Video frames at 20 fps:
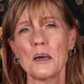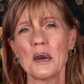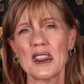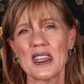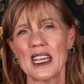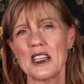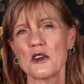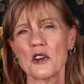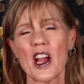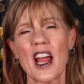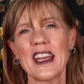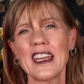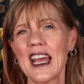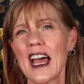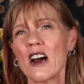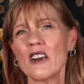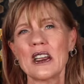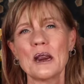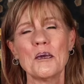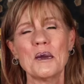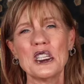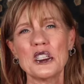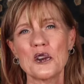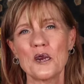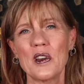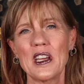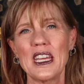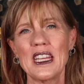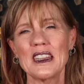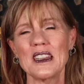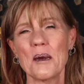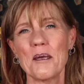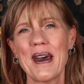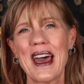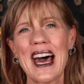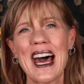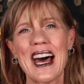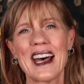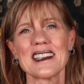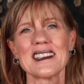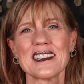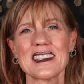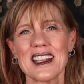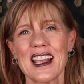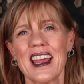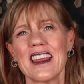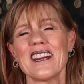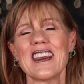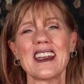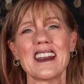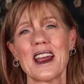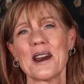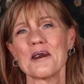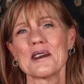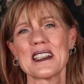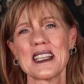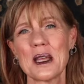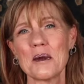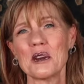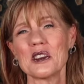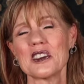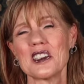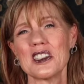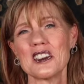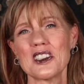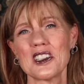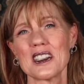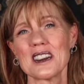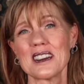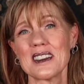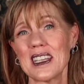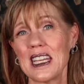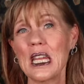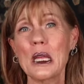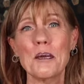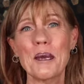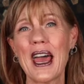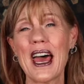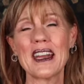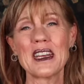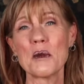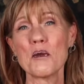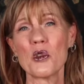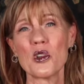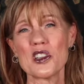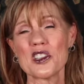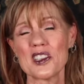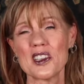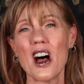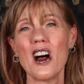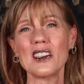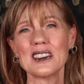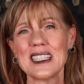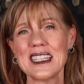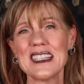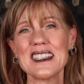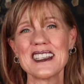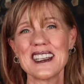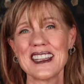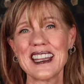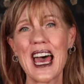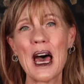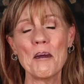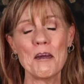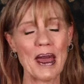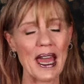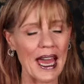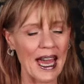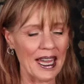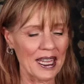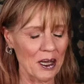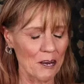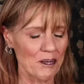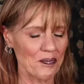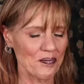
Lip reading: but they dried out in between the baths, and then I was able to just keep adding more salt into that bag.